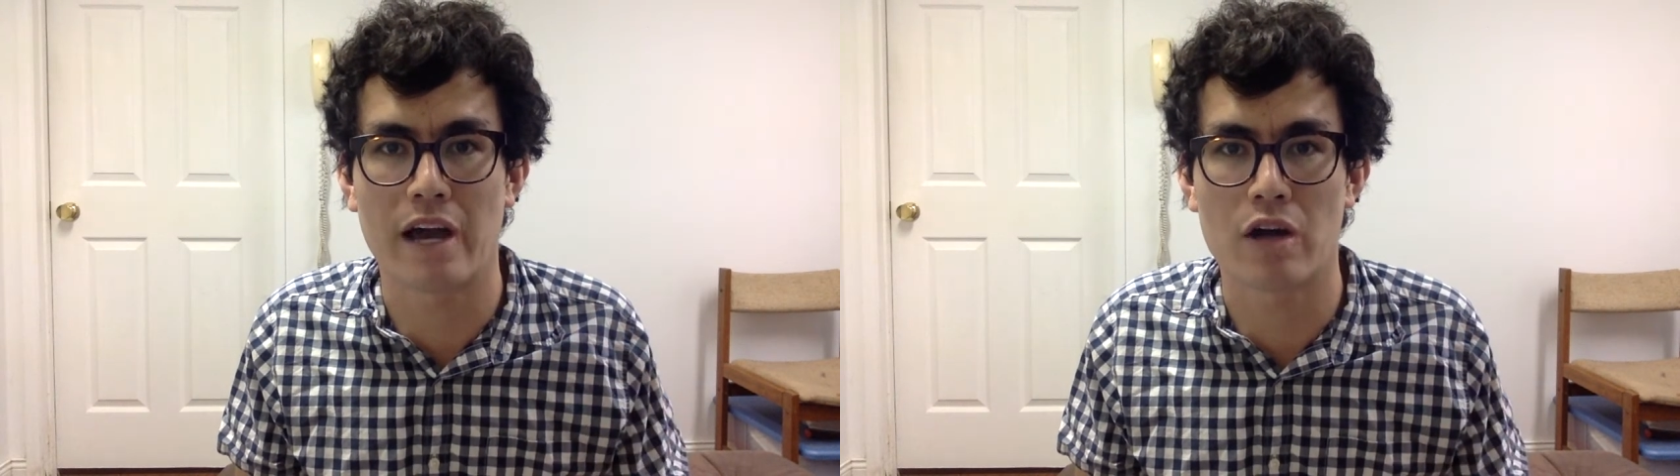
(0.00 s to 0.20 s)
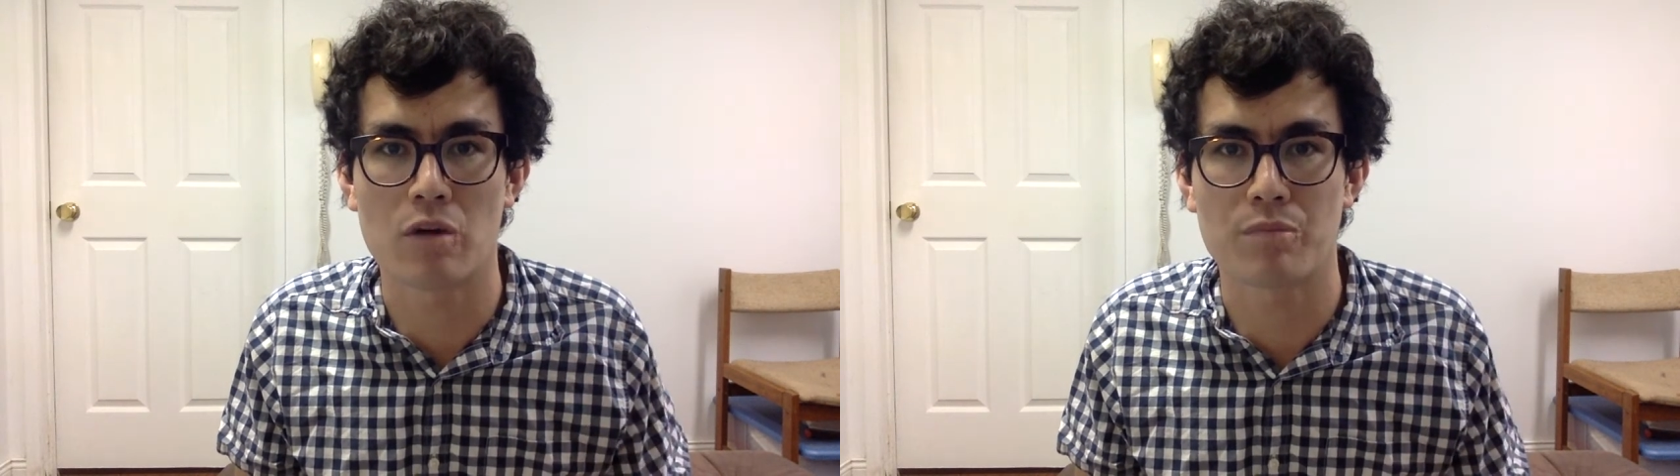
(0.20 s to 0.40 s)

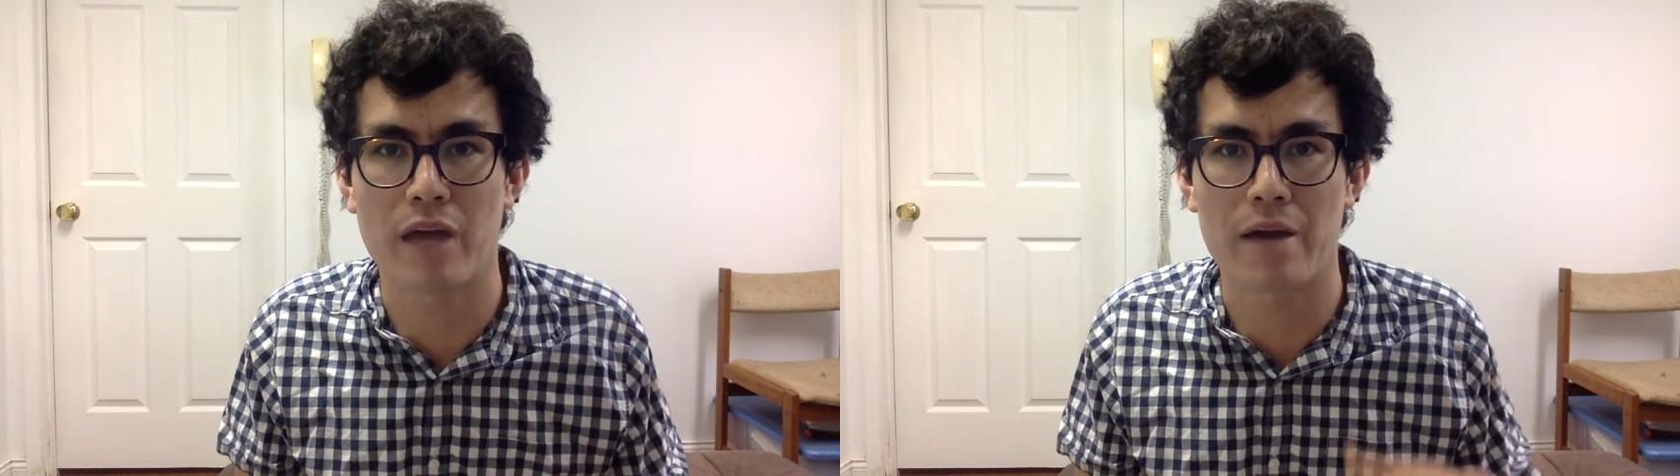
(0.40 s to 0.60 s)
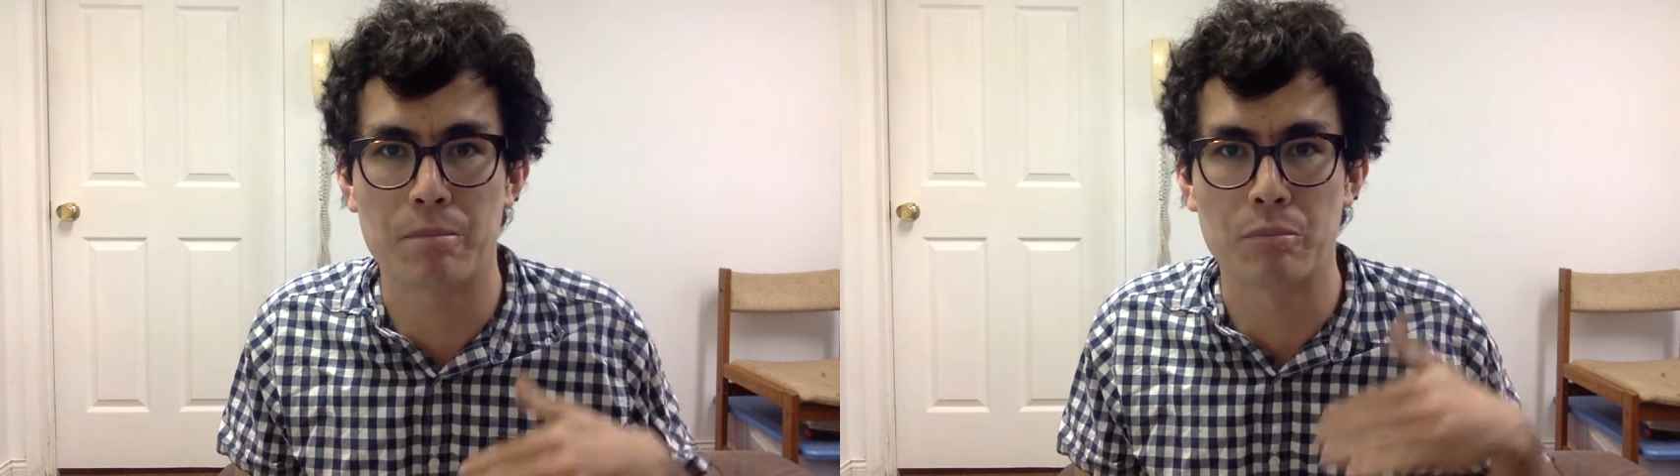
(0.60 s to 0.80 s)
I hope
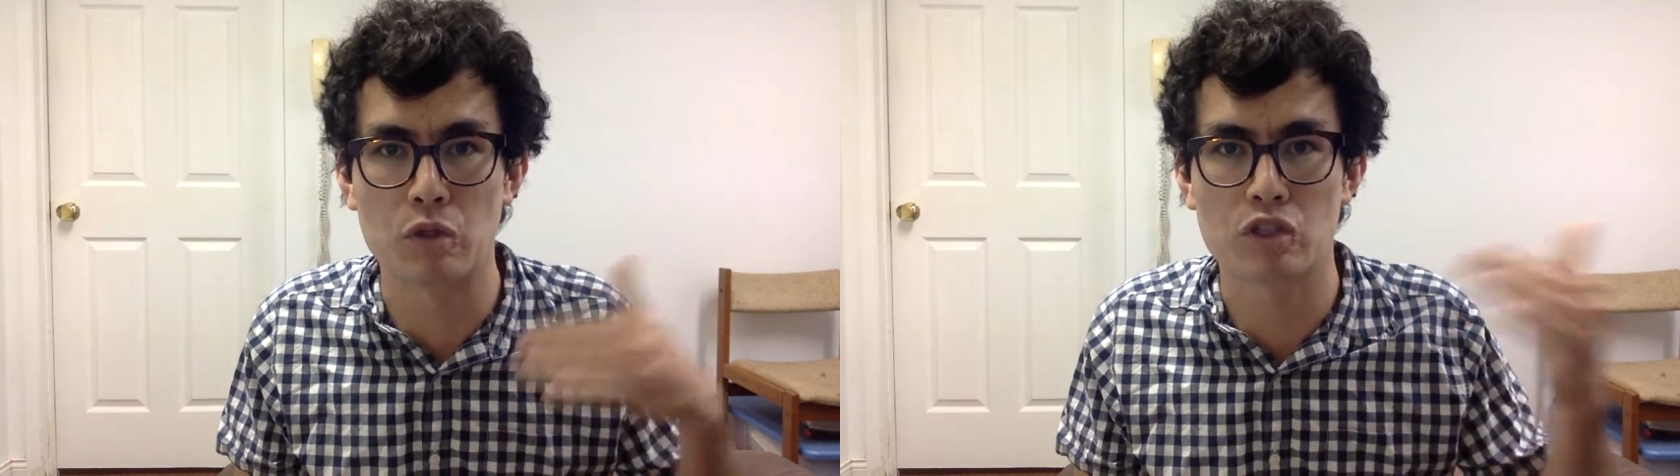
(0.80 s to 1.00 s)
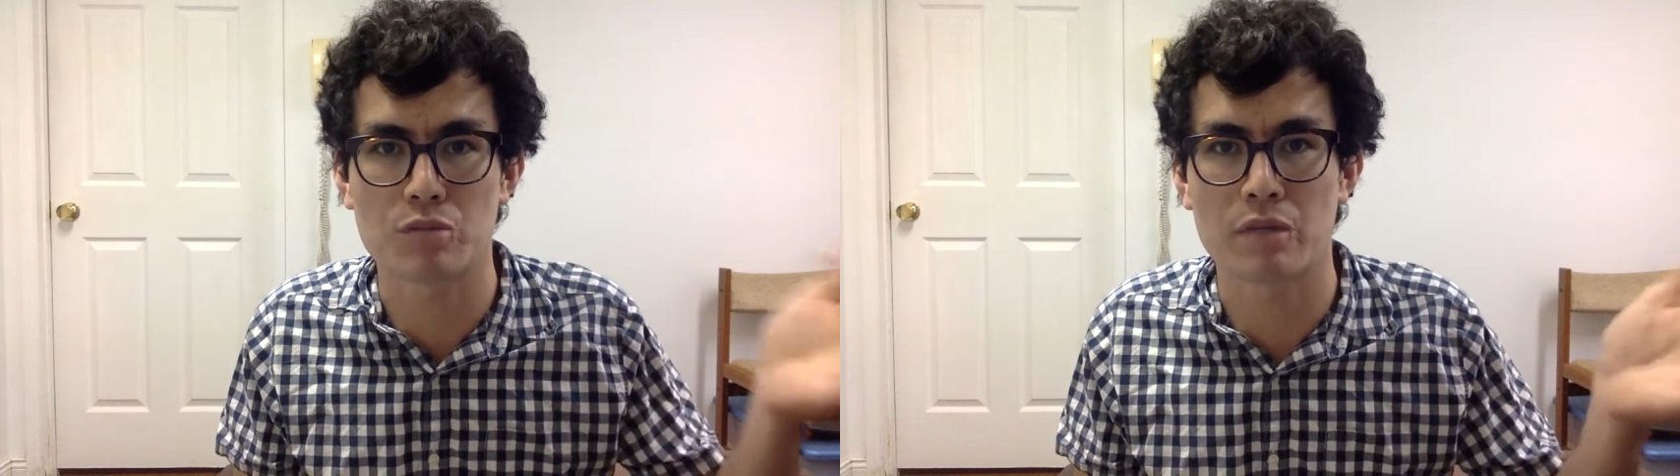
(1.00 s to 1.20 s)
that
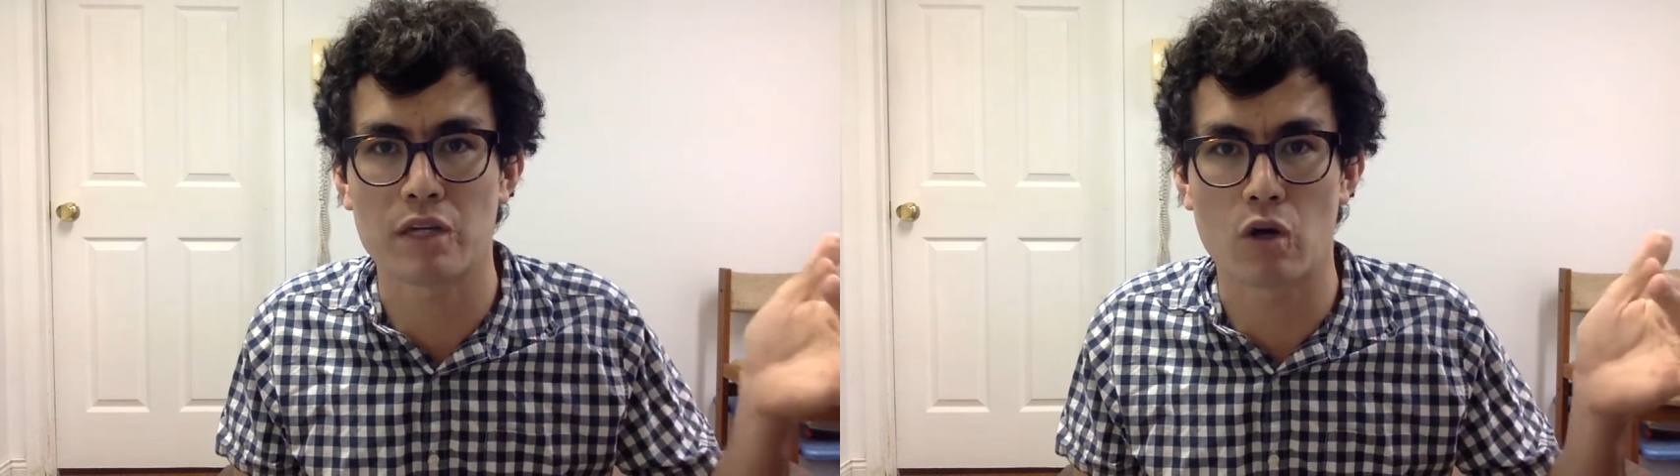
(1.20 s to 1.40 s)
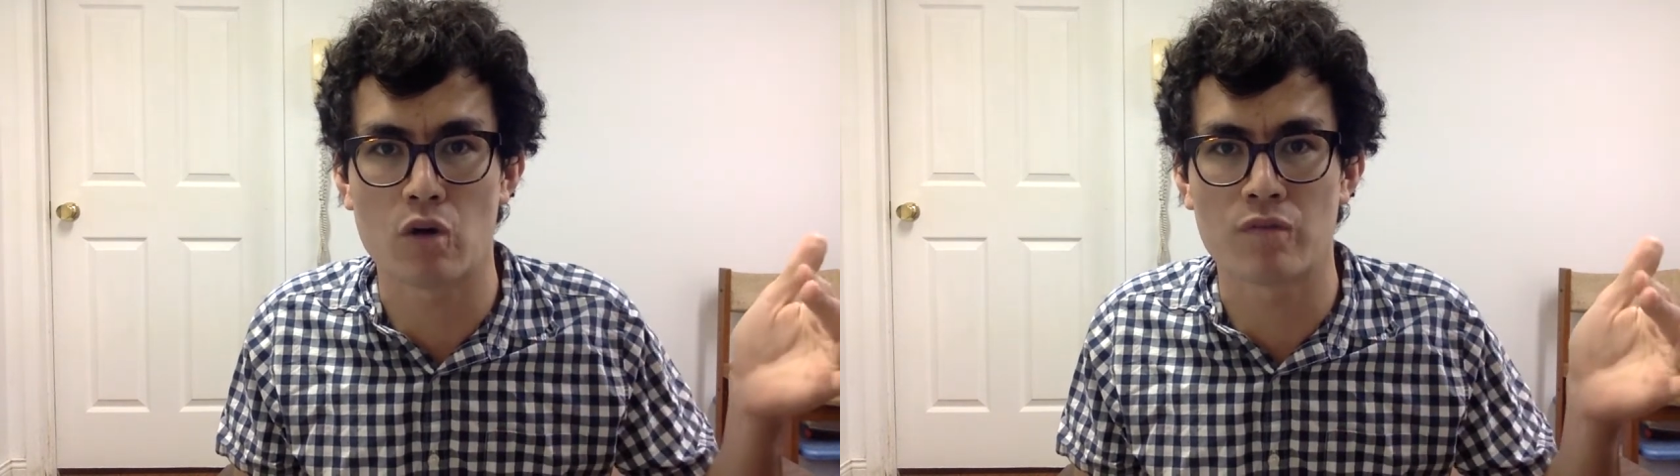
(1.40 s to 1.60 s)
boosts
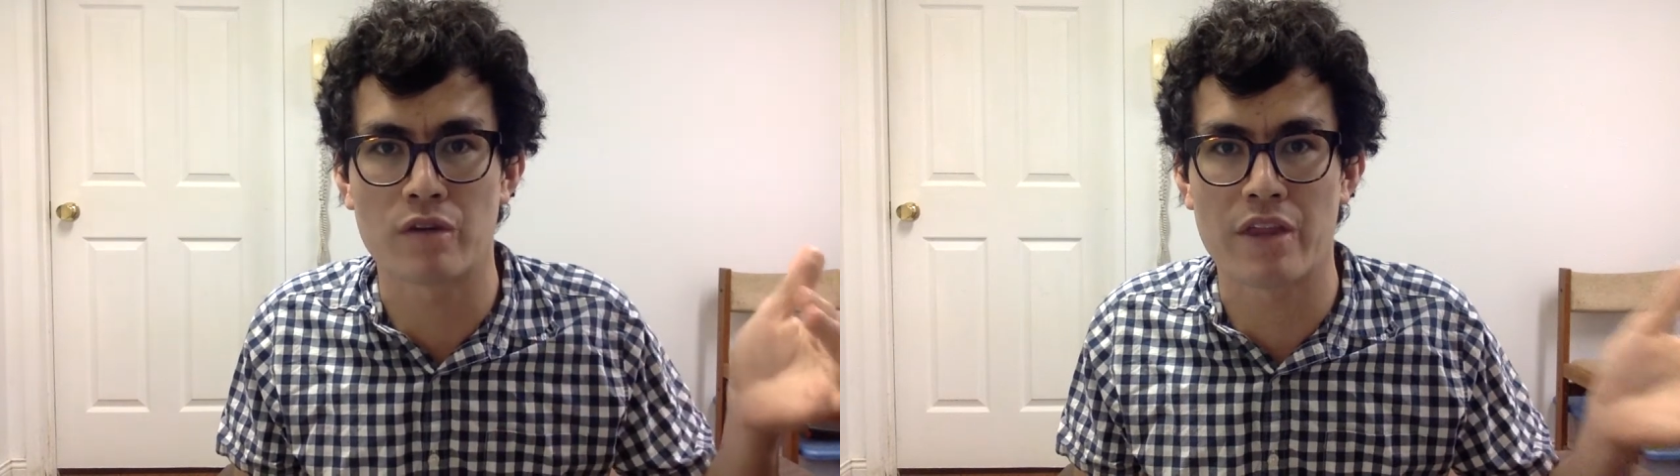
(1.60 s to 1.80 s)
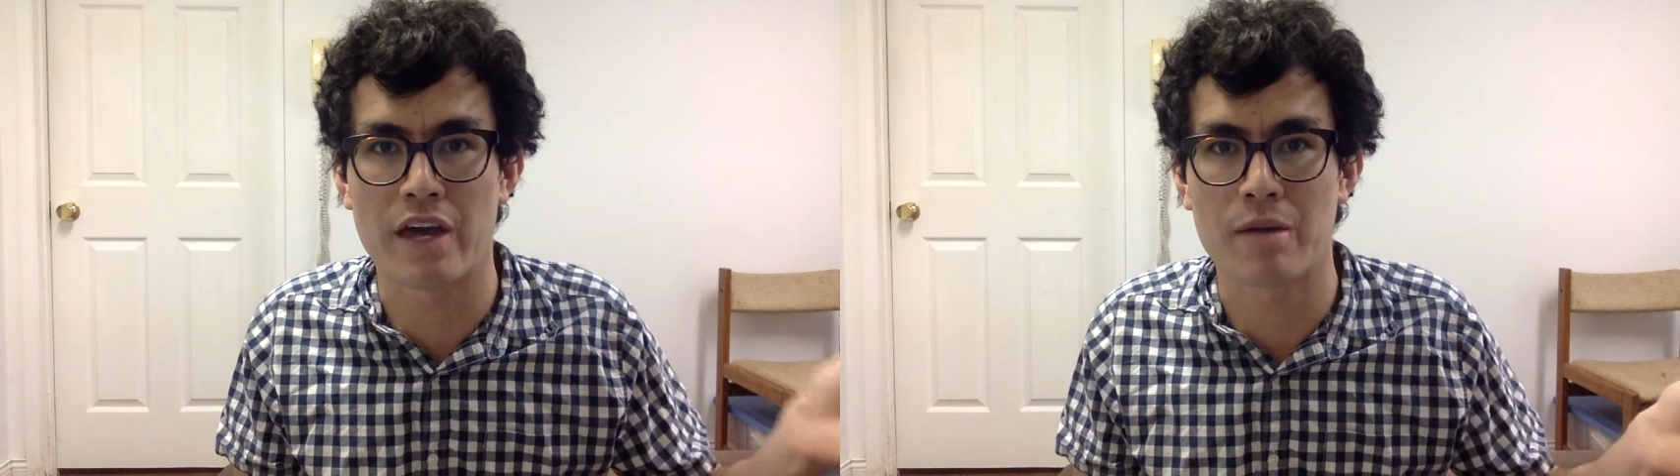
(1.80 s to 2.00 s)
me
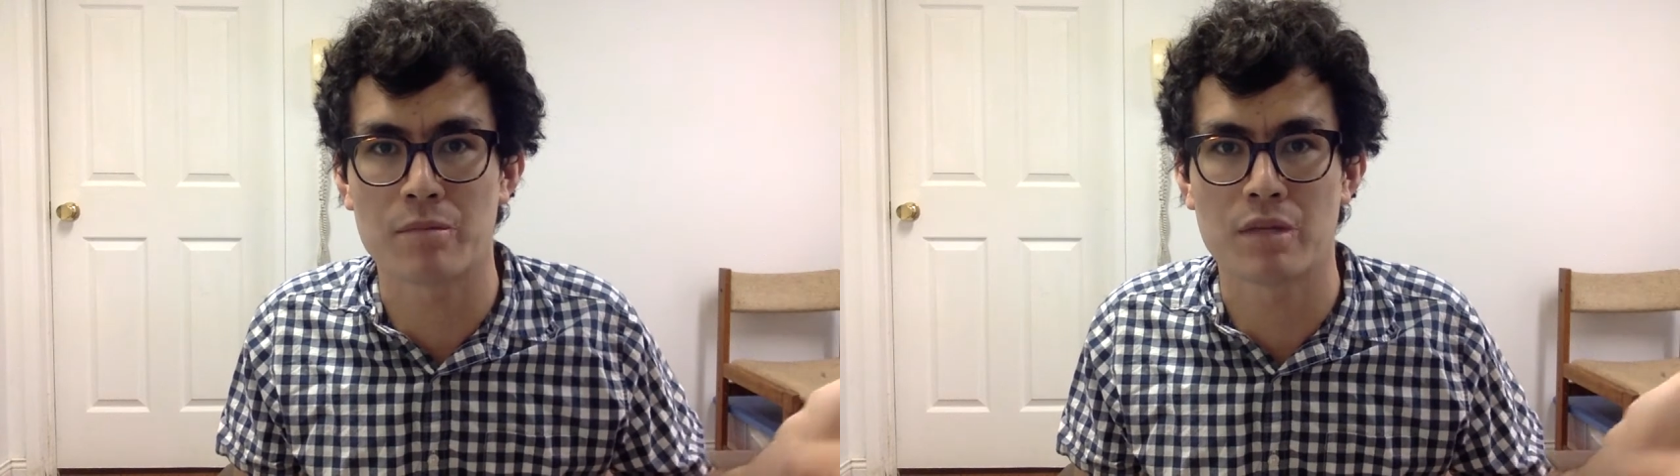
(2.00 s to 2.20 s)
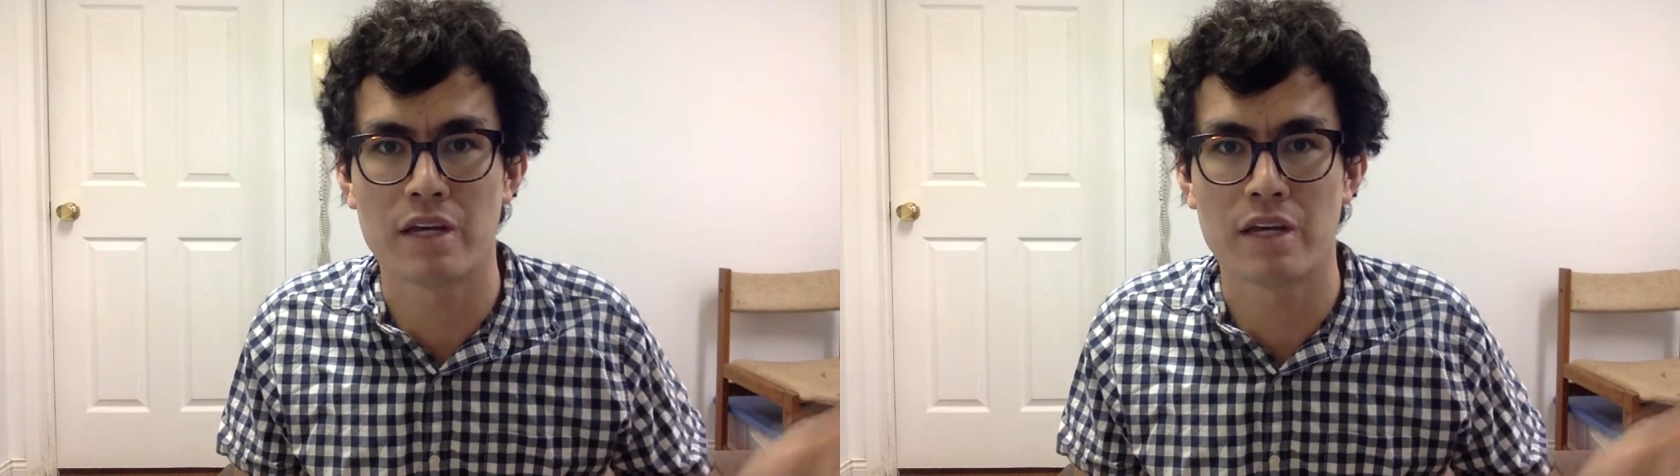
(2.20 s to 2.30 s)
over them